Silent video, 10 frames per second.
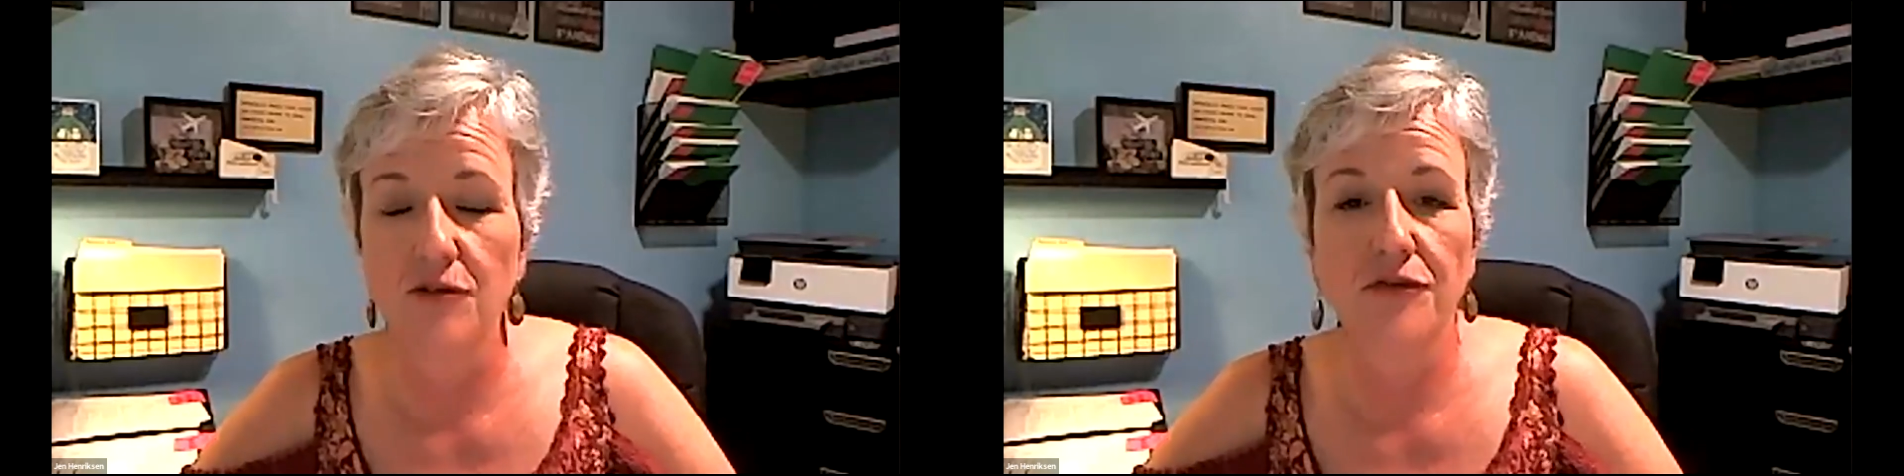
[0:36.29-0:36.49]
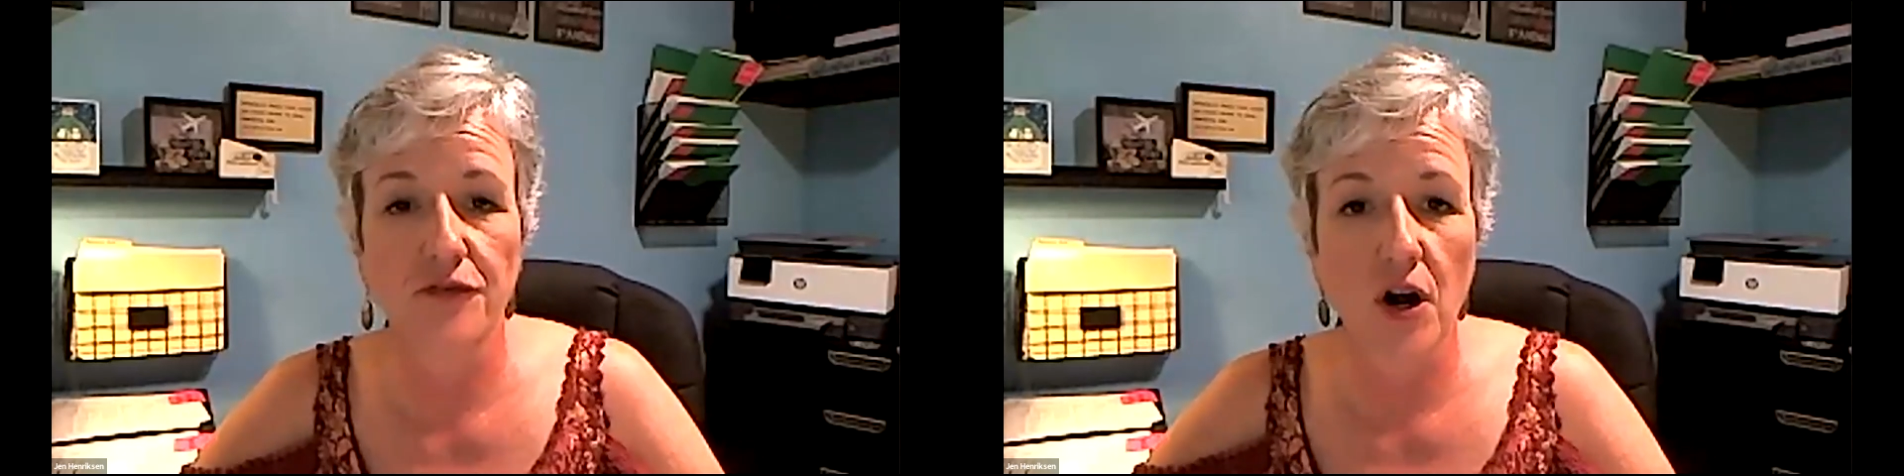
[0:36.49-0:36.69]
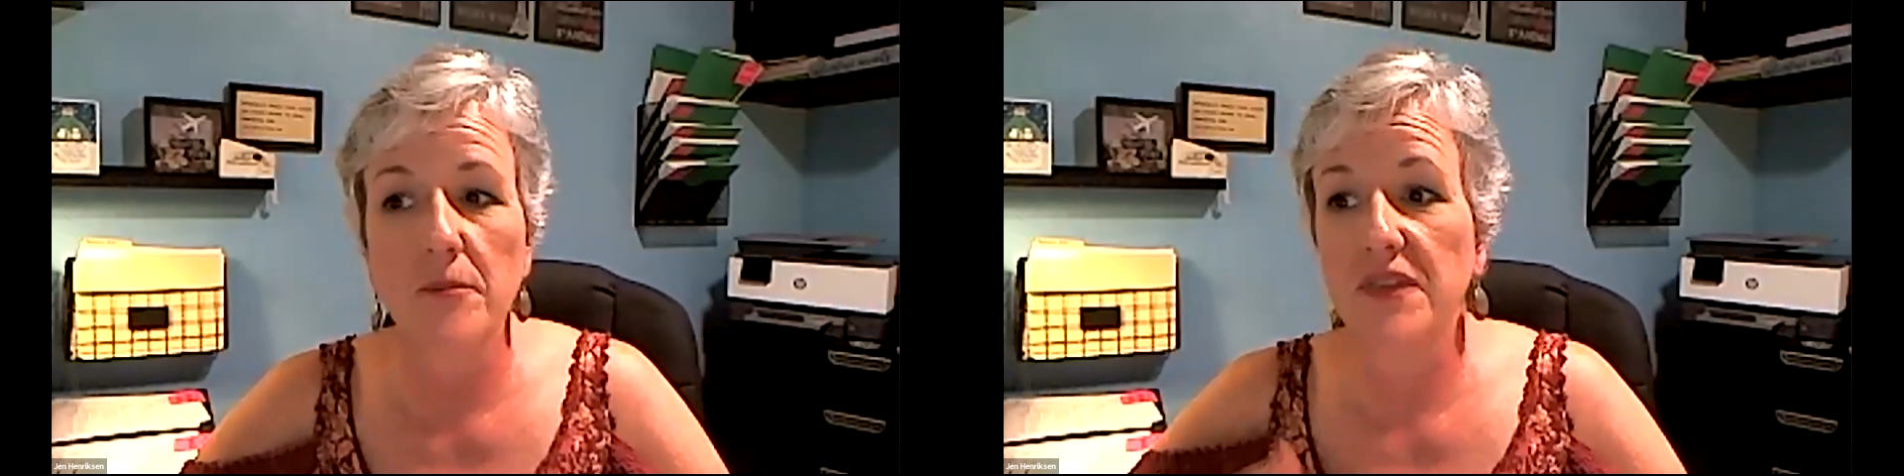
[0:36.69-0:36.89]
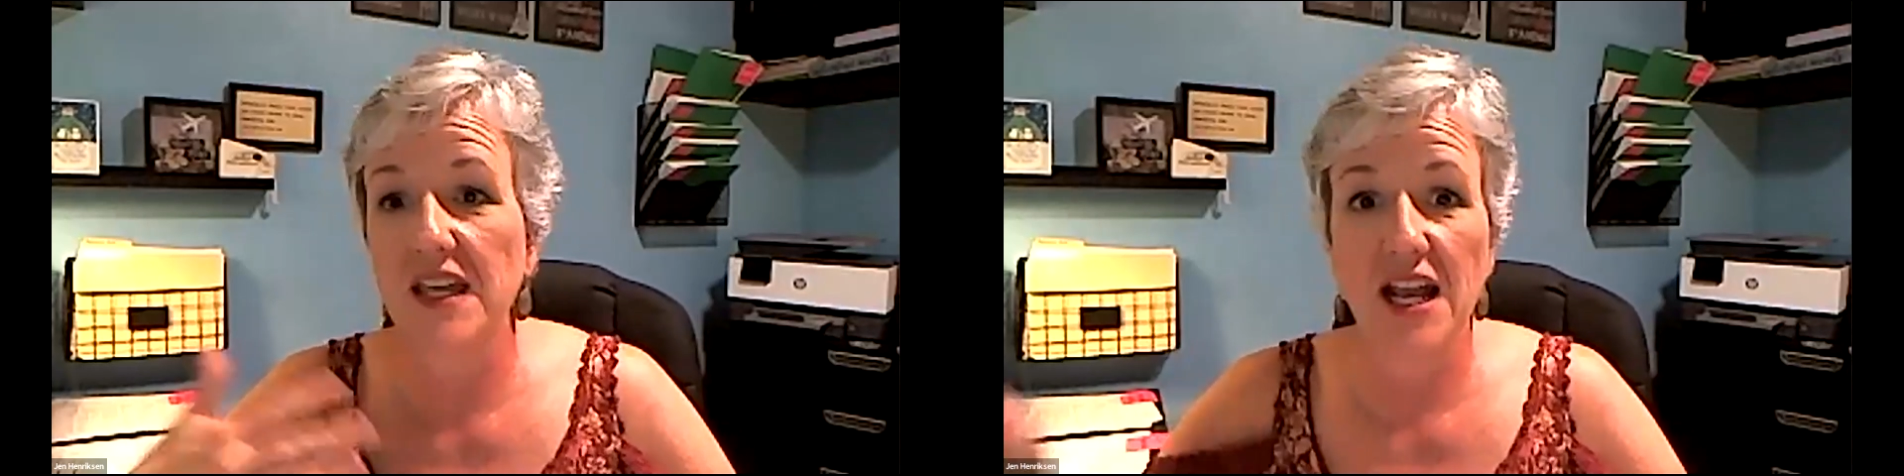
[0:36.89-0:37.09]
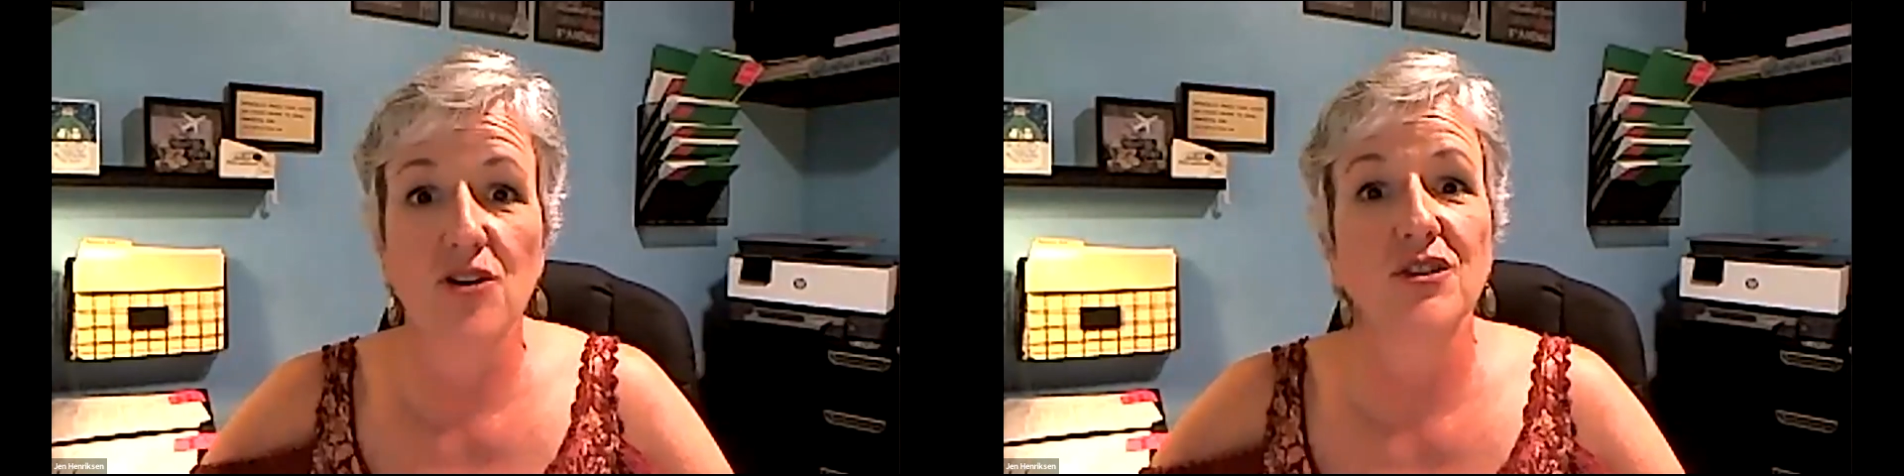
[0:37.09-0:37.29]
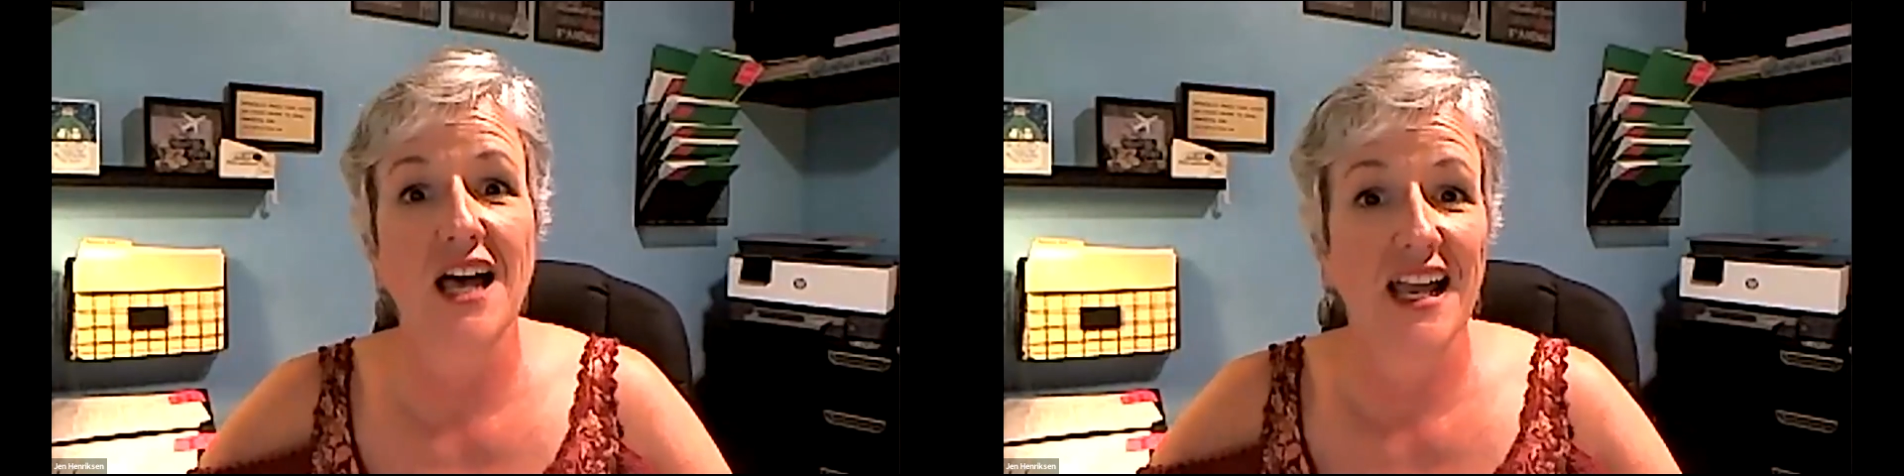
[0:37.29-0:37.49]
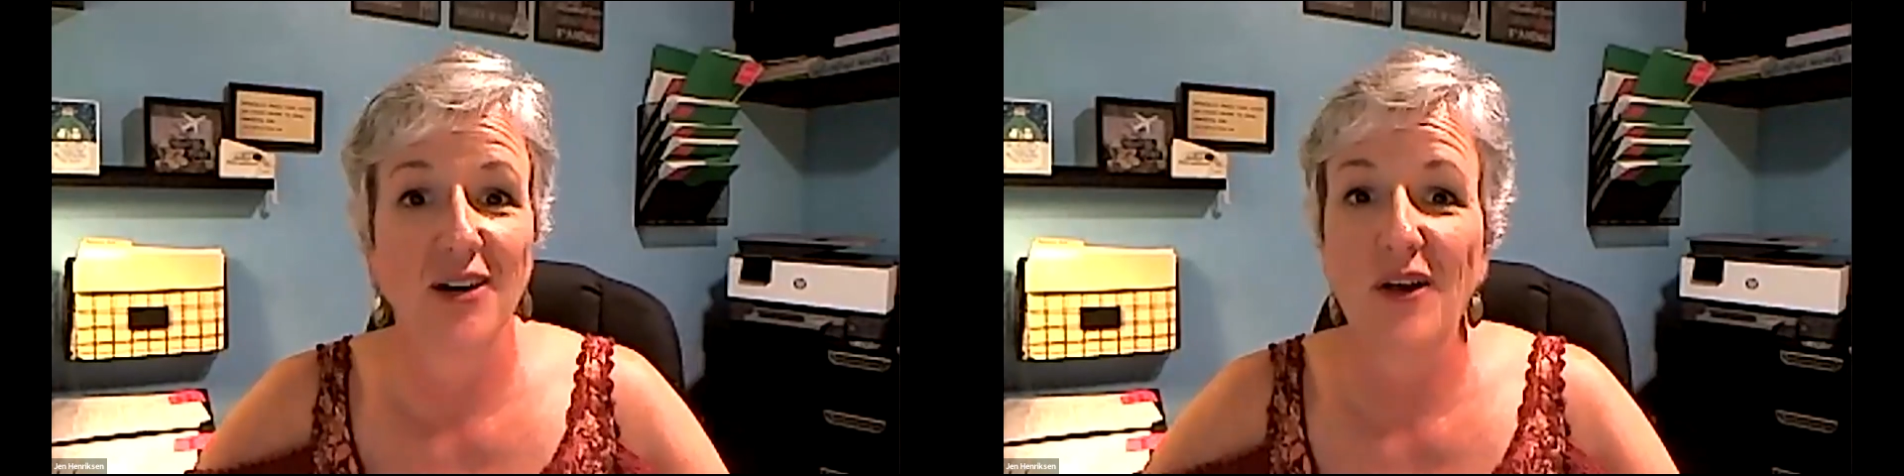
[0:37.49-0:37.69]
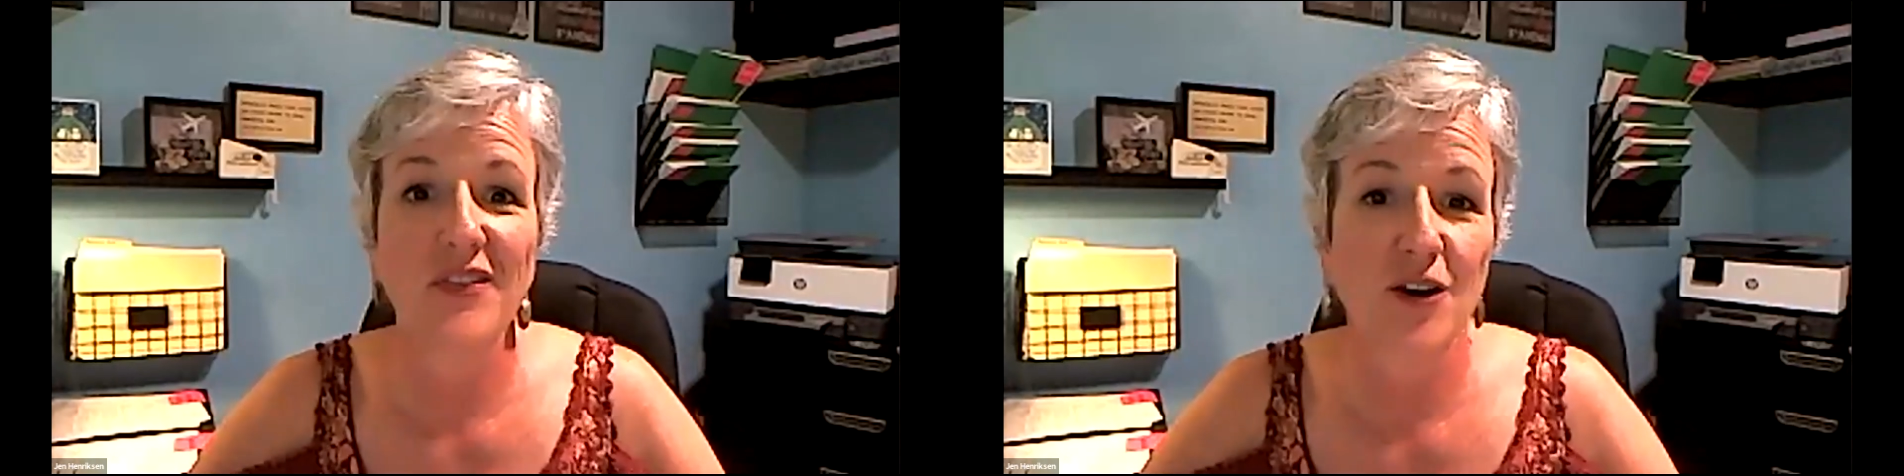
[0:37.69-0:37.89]
from the airline
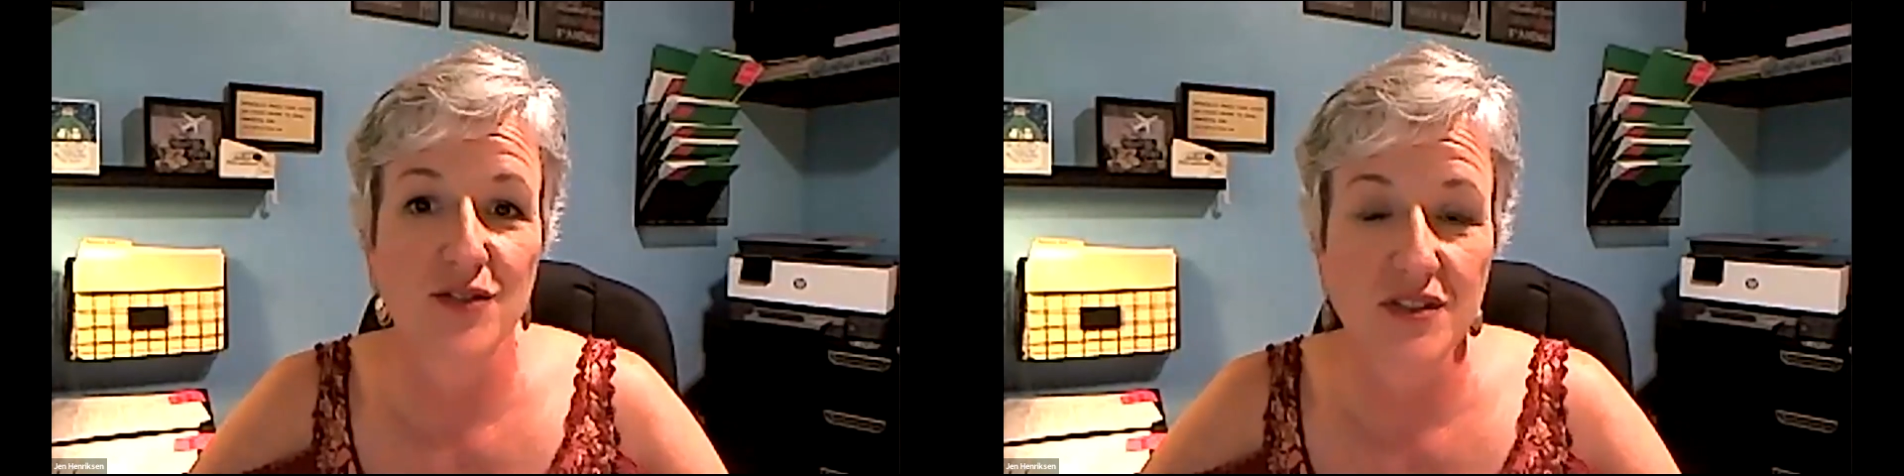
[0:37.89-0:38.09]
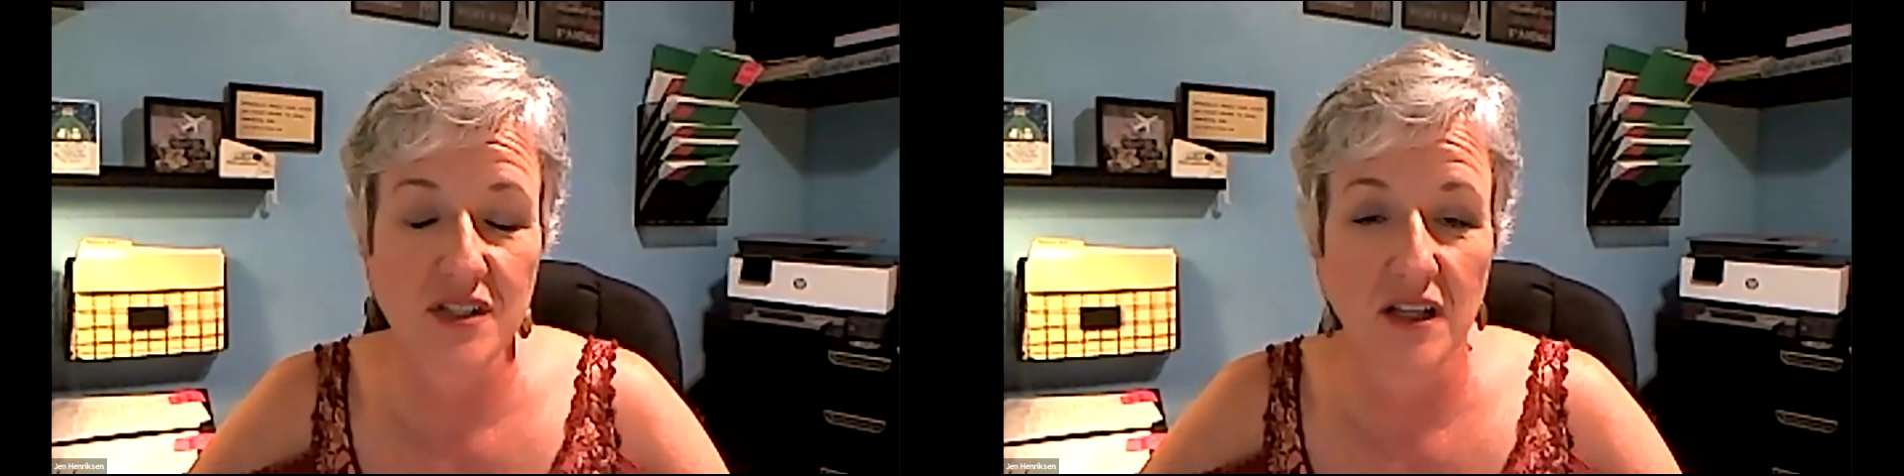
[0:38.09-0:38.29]
when there's